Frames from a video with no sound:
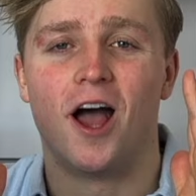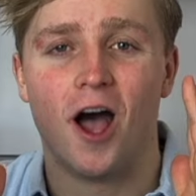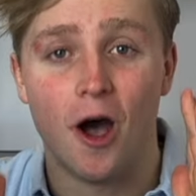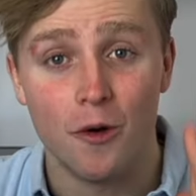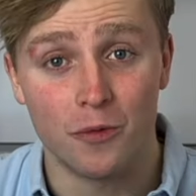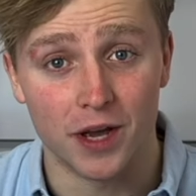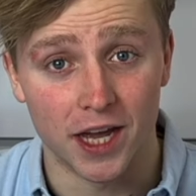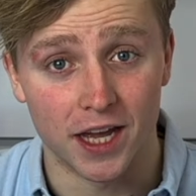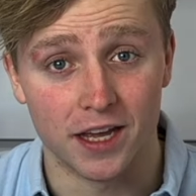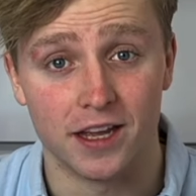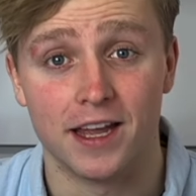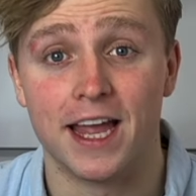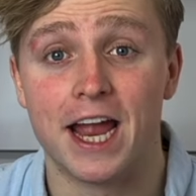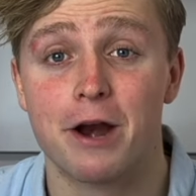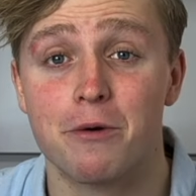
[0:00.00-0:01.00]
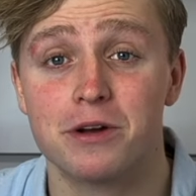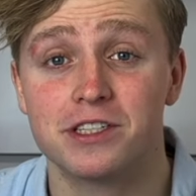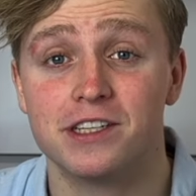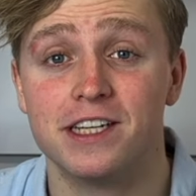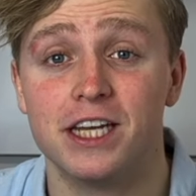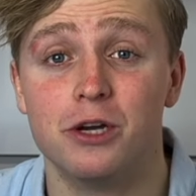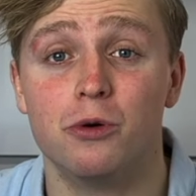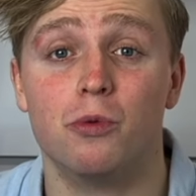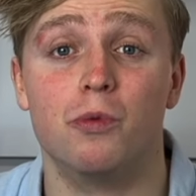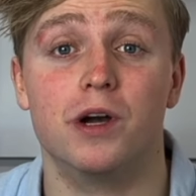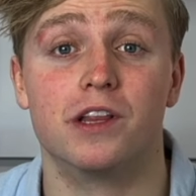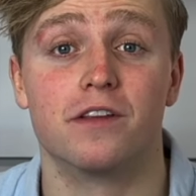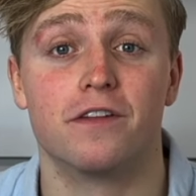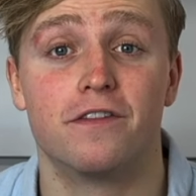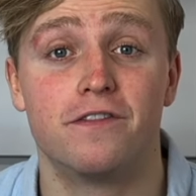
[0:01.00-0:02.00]
Okay, here is the deal
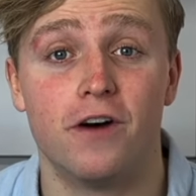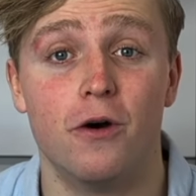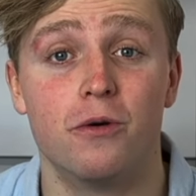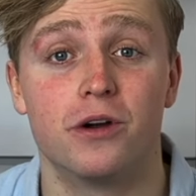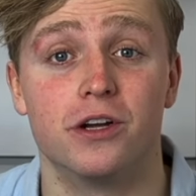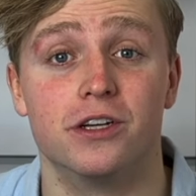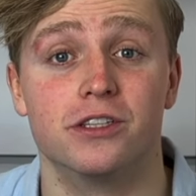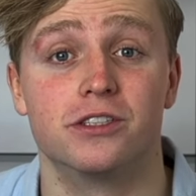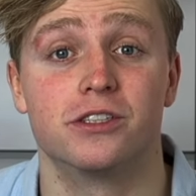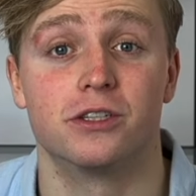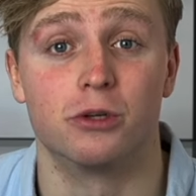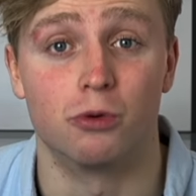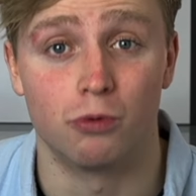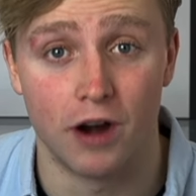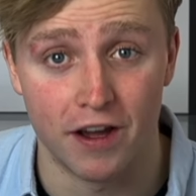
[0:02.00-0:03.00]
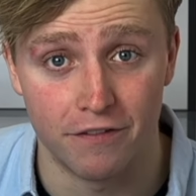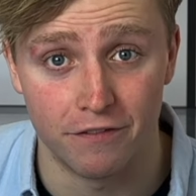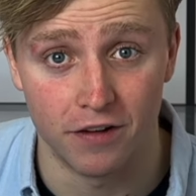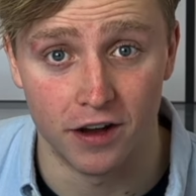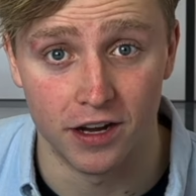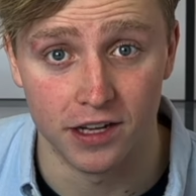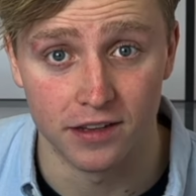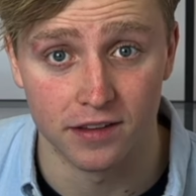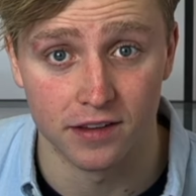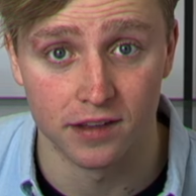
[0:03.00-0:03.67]
with Focus Graphite.